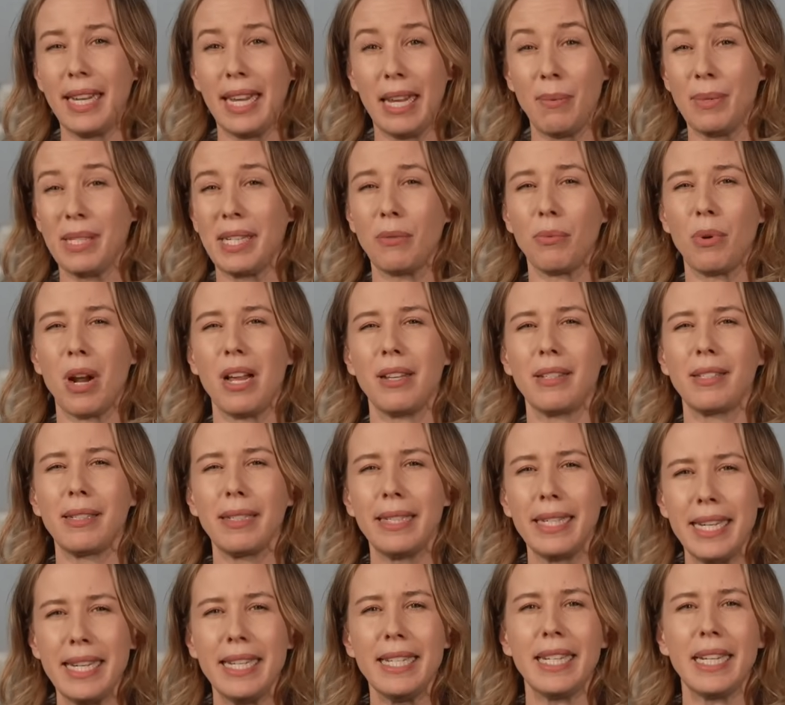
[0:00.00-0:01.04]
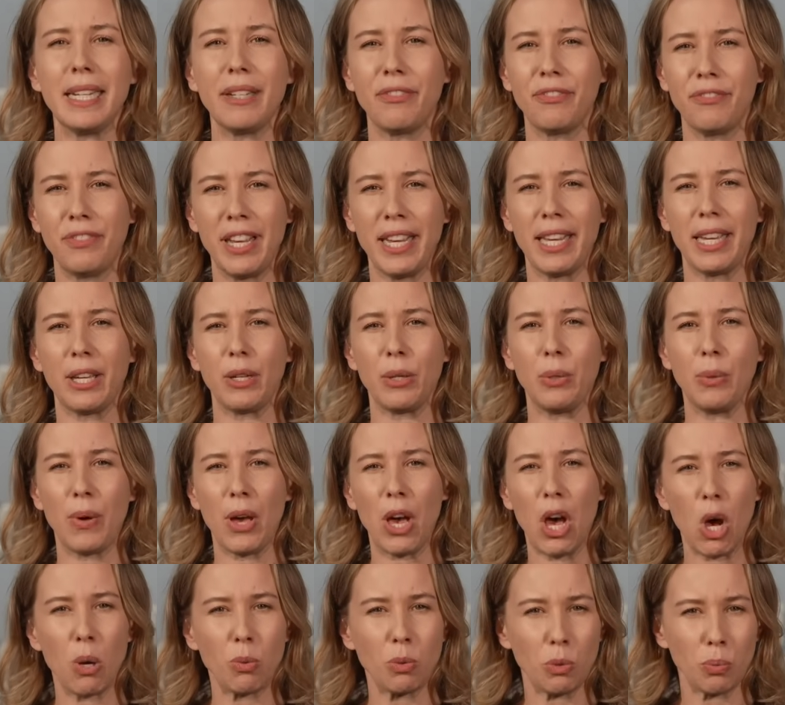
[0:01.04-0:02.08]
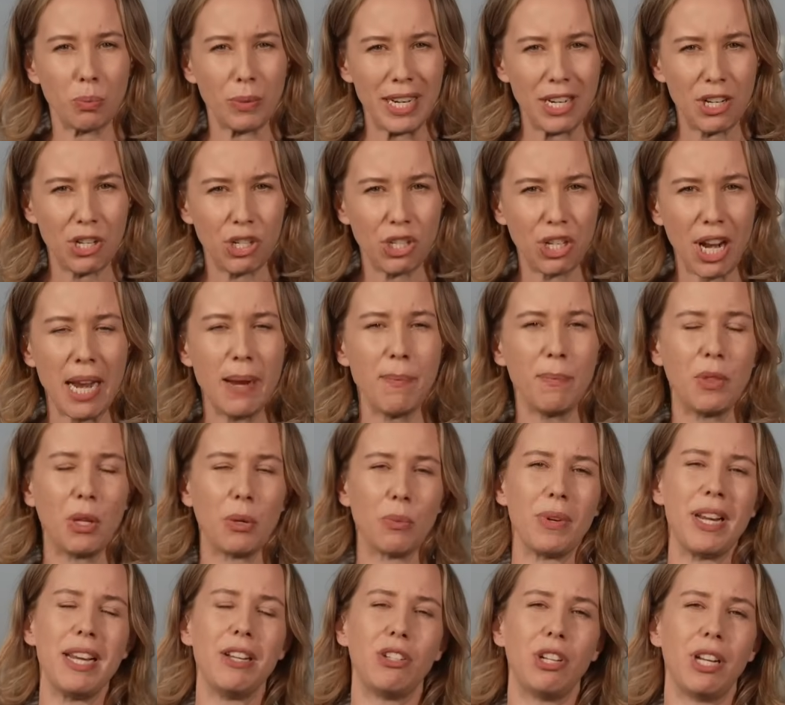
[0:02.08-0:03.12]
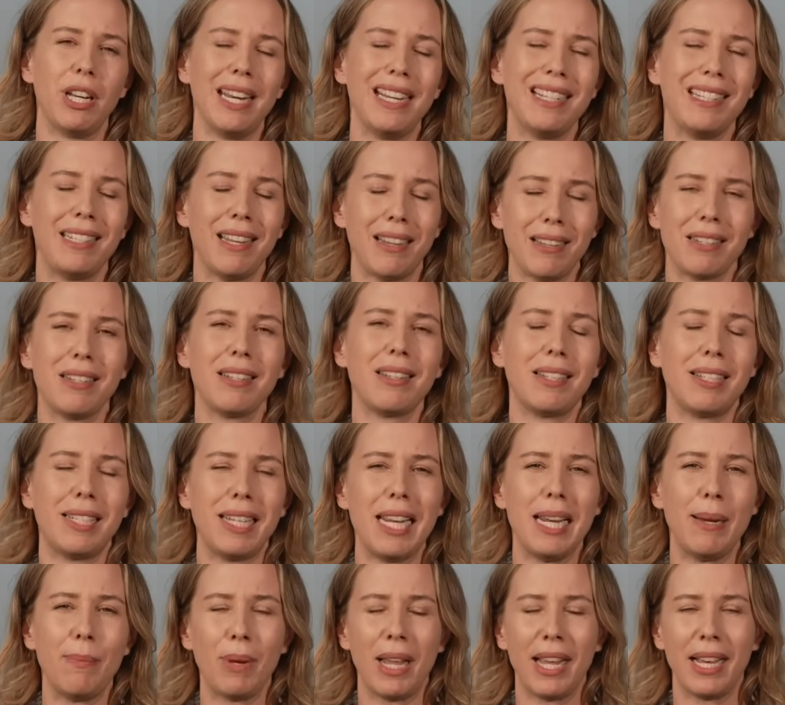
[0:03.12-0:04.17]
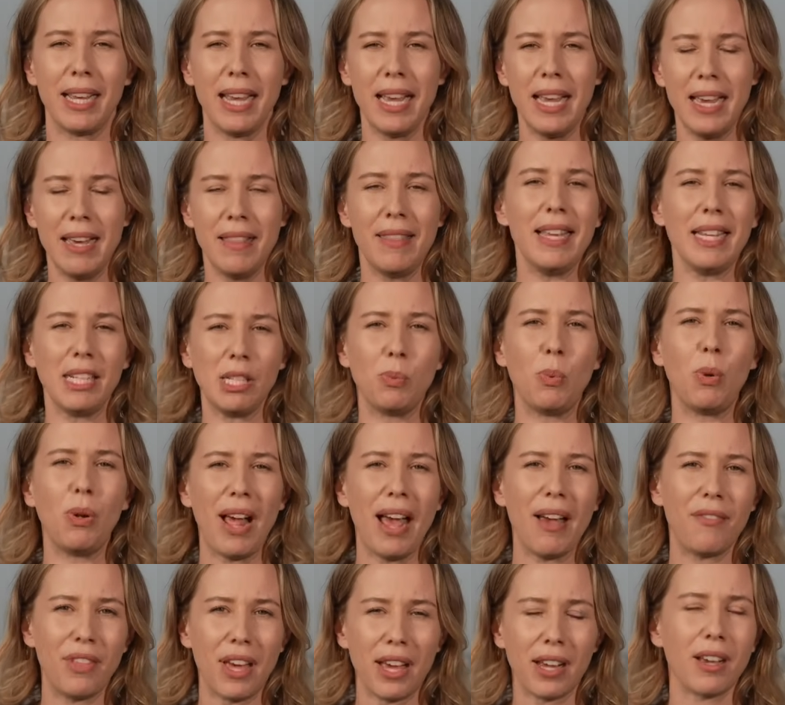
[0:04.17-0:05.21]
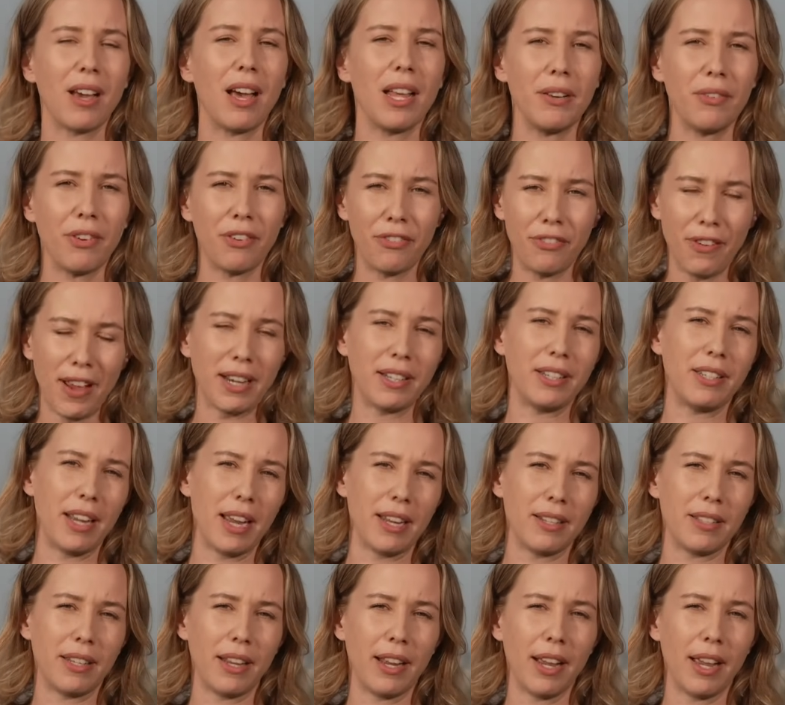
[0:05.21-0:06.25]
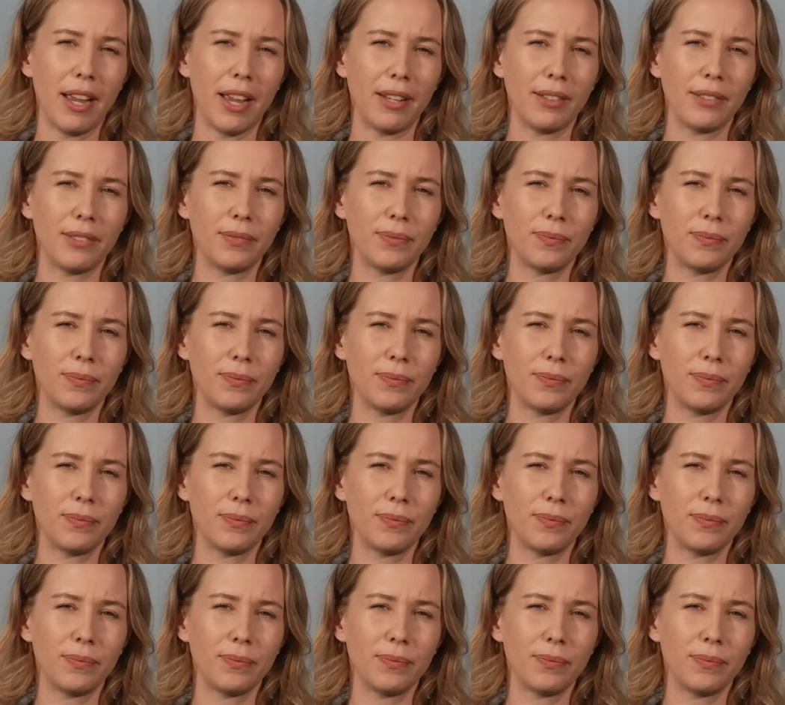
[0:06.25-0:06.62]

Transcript: he was Iran's leading figure who helped reshape the region. It doesn't seem like this will have that kind of effect yet, Diane.